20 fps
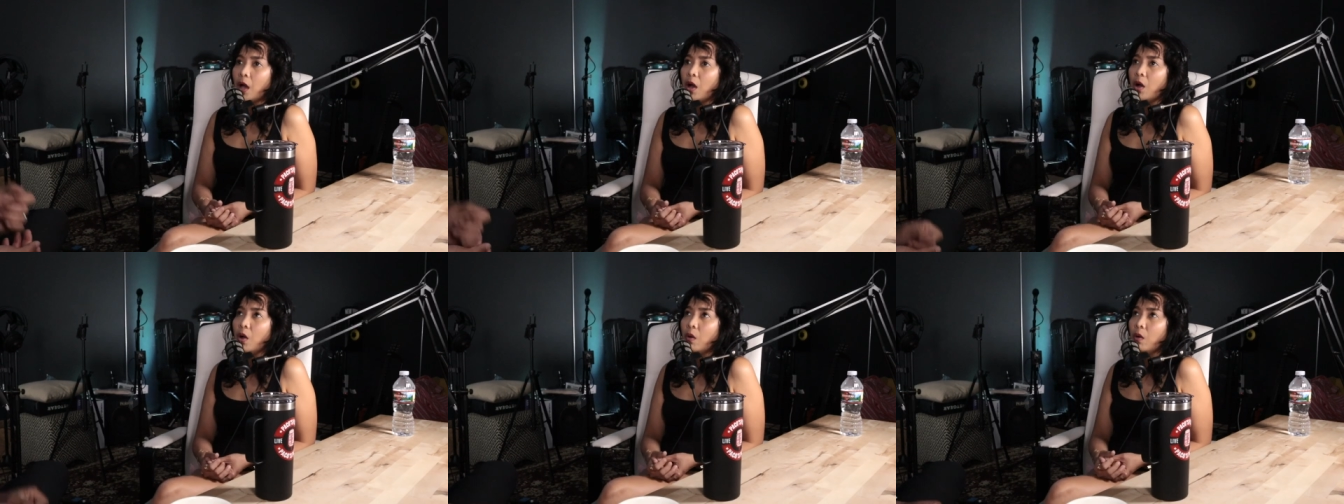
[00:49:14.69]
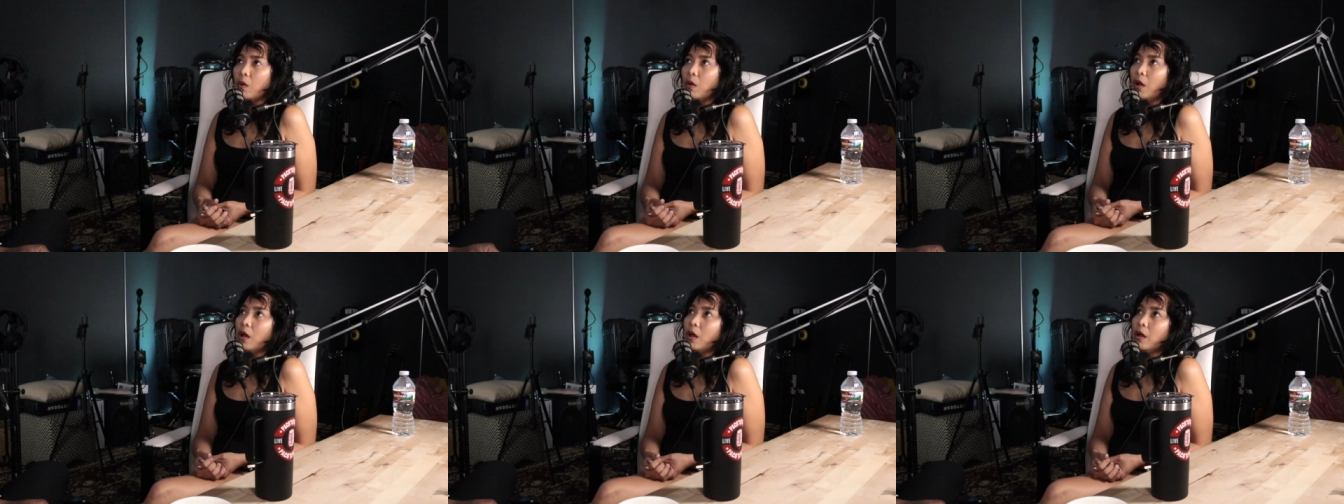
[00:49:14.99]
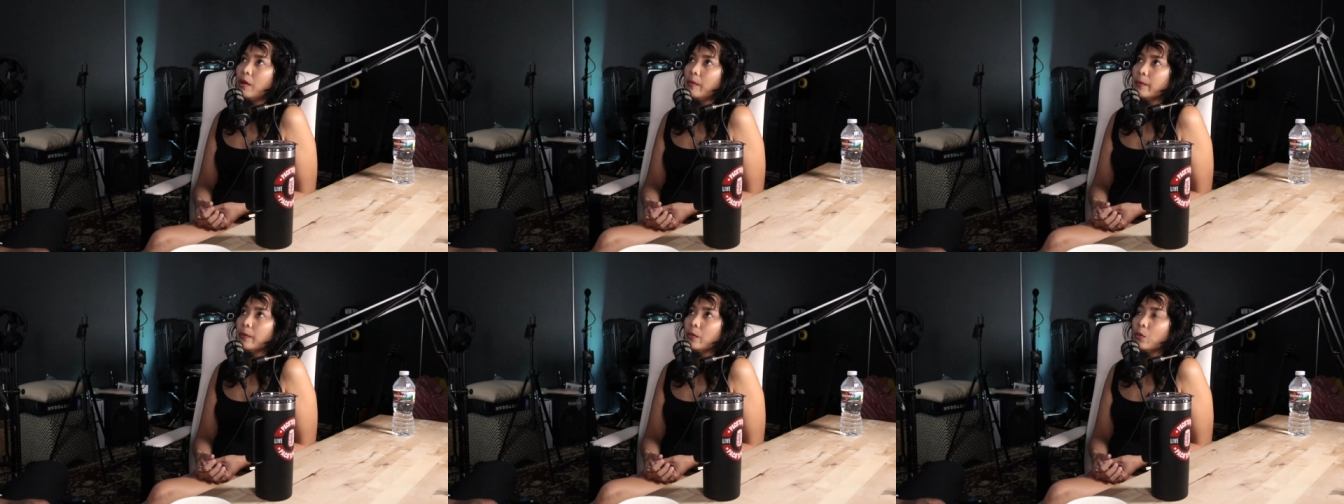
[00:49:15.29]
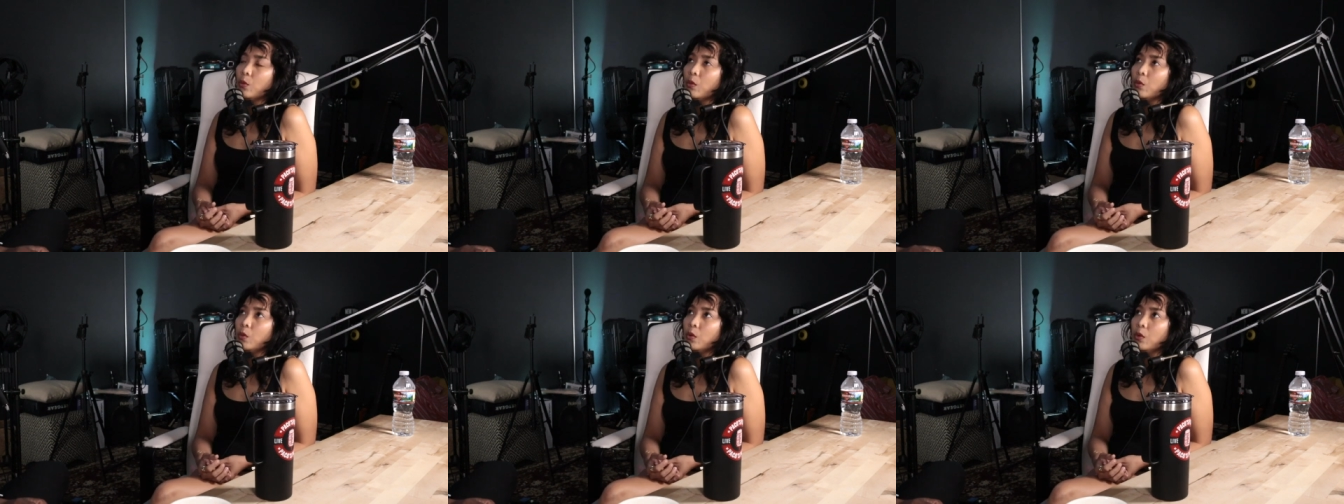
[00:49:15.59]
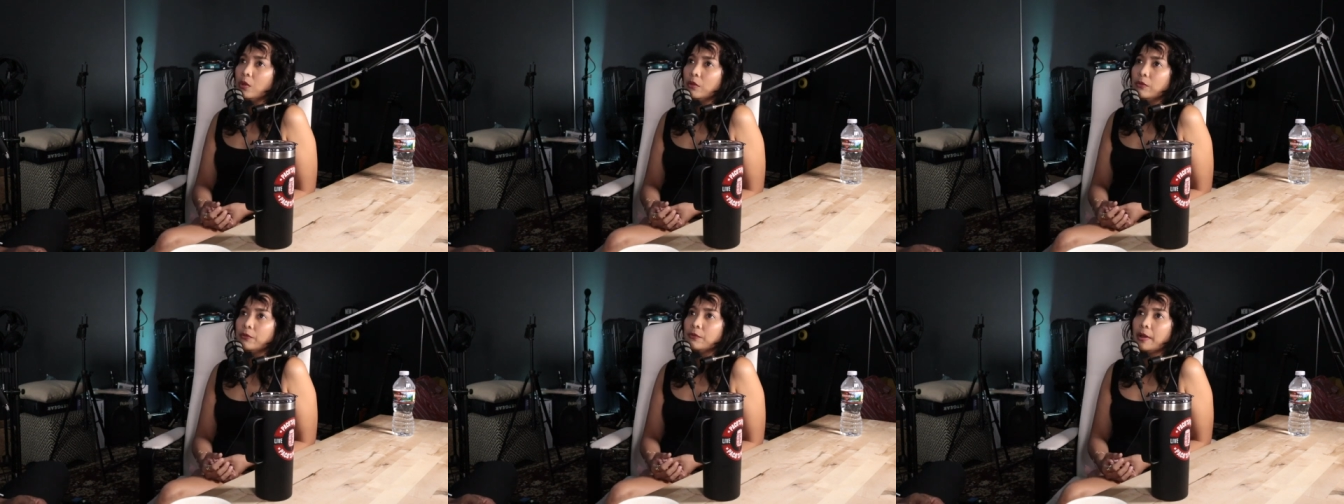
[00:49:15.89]
Oh, um,
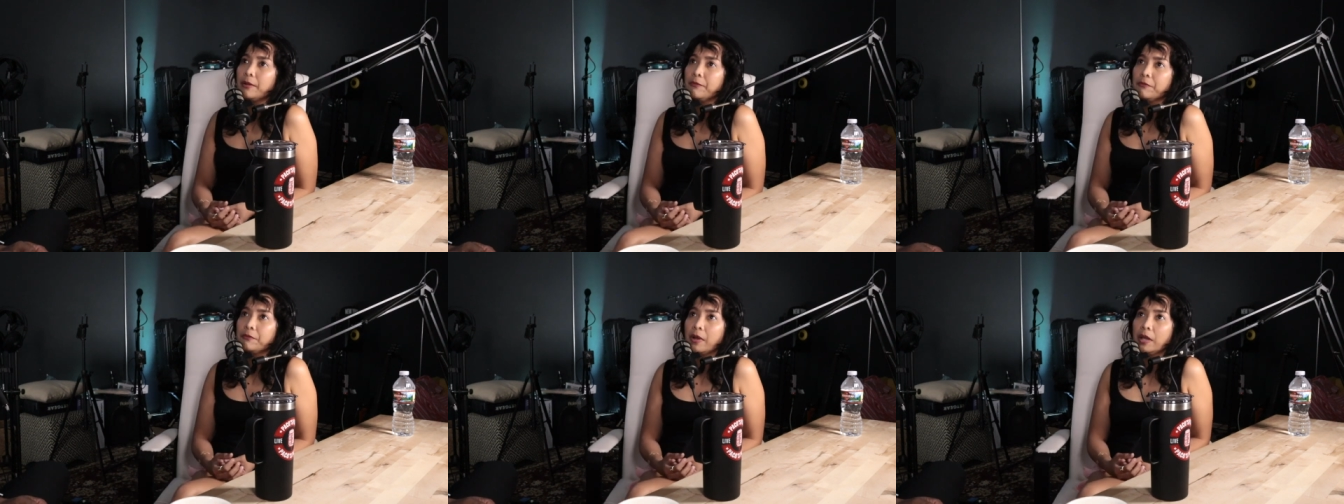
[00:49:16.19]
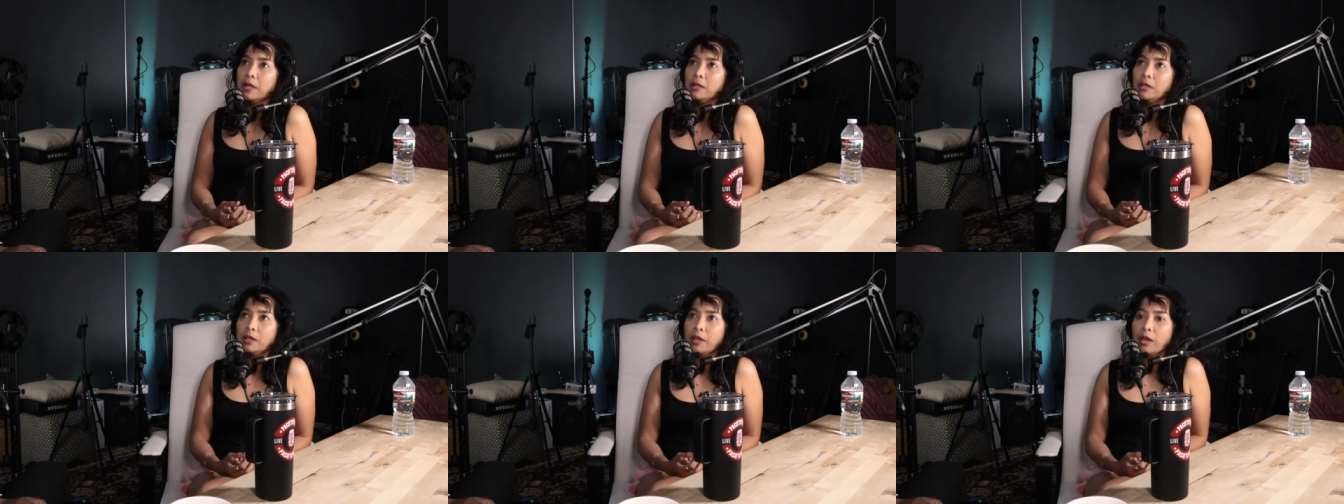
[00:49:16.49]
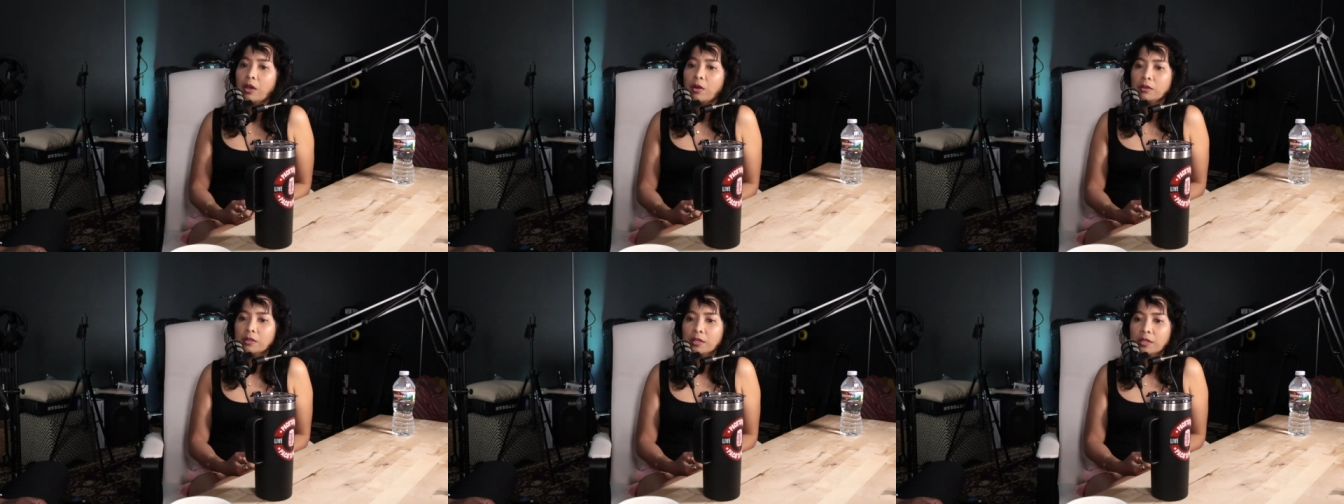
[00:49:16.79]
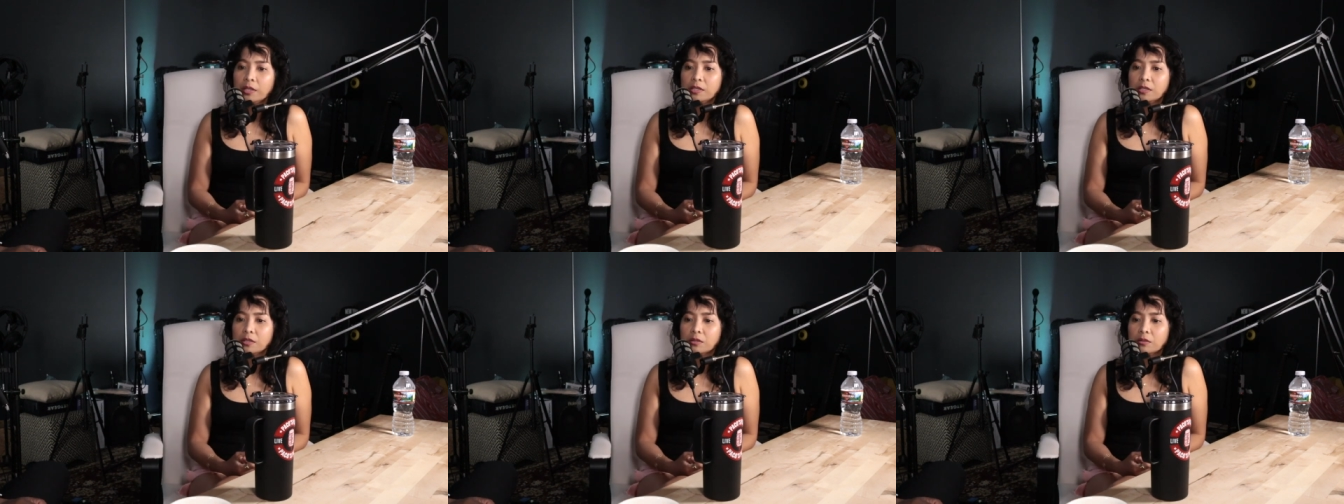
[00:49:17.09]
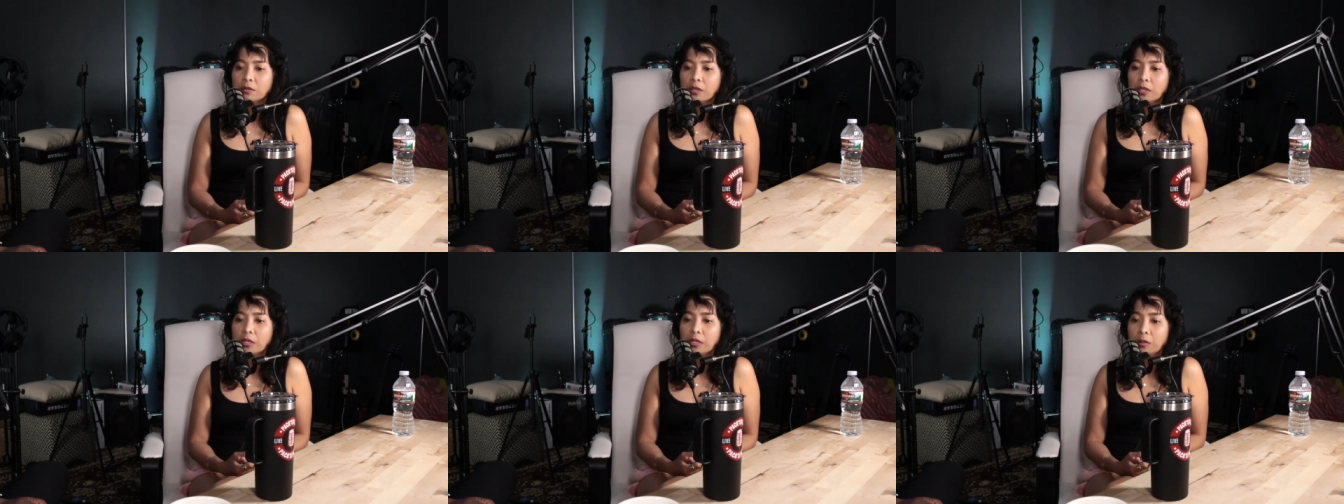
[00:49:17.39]
Wolf, I'm finding out he's,
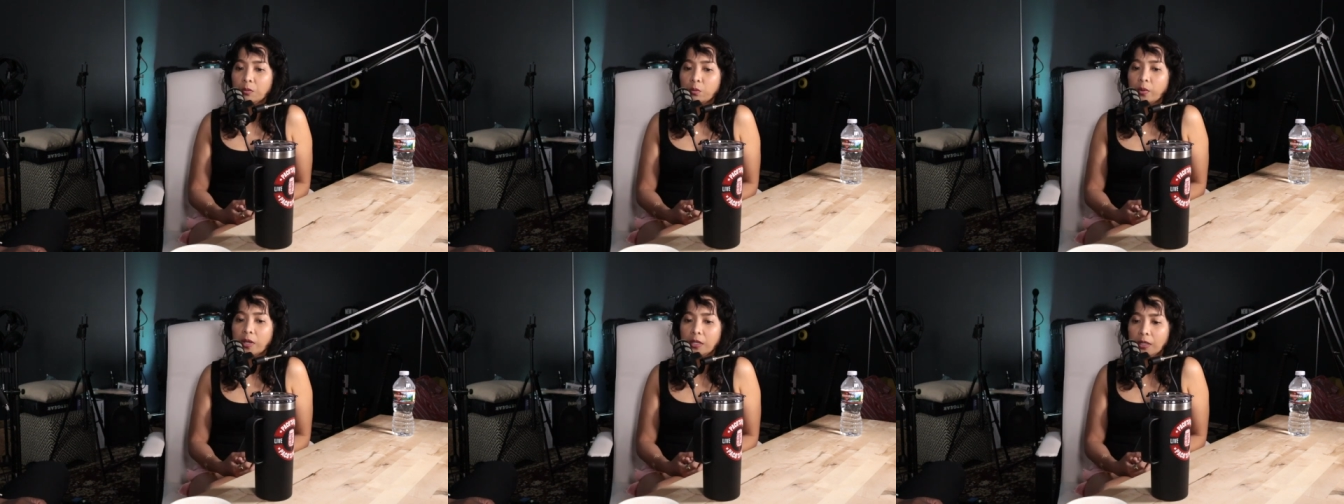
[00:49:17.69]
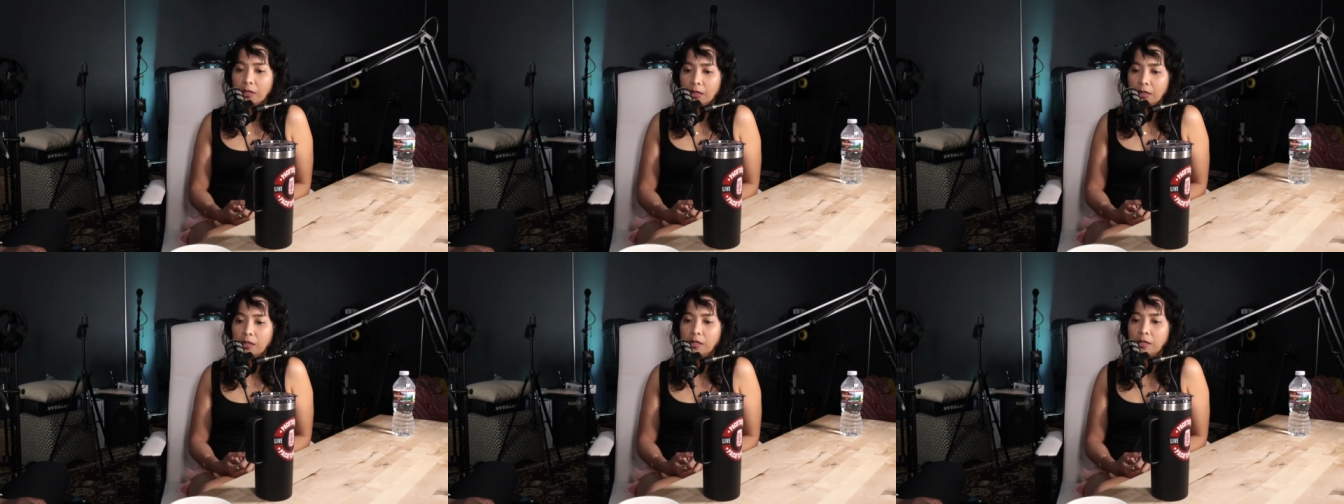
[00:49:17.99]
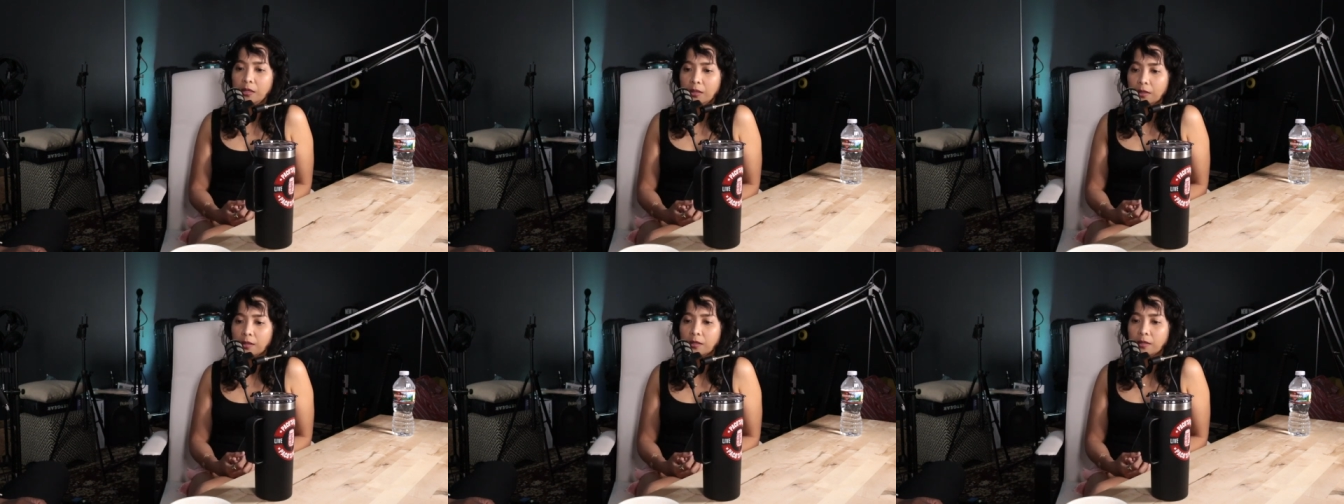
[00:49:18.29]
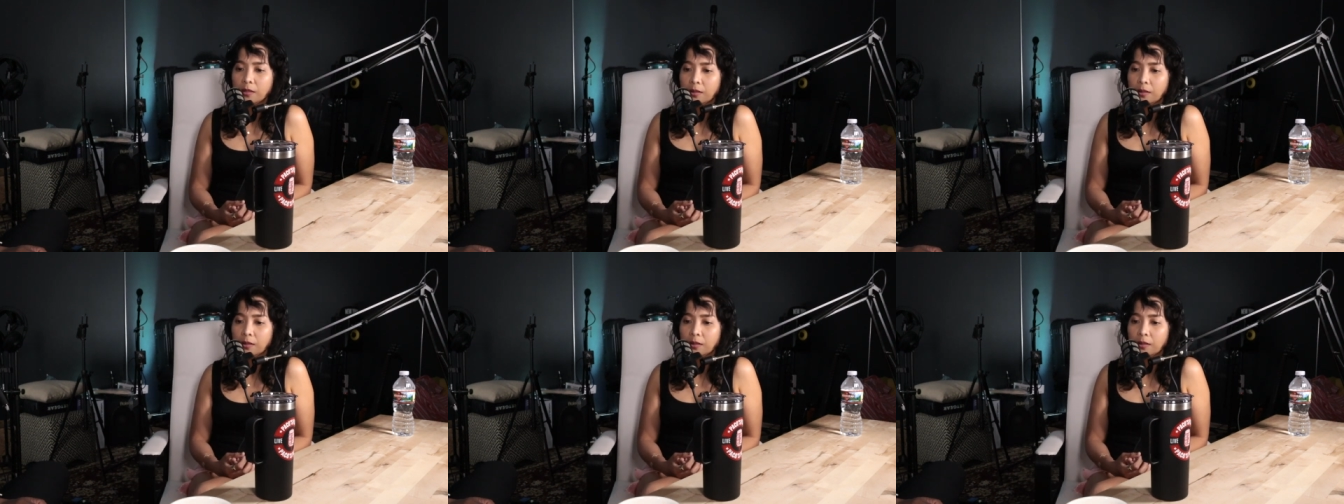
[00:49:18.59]
he, when he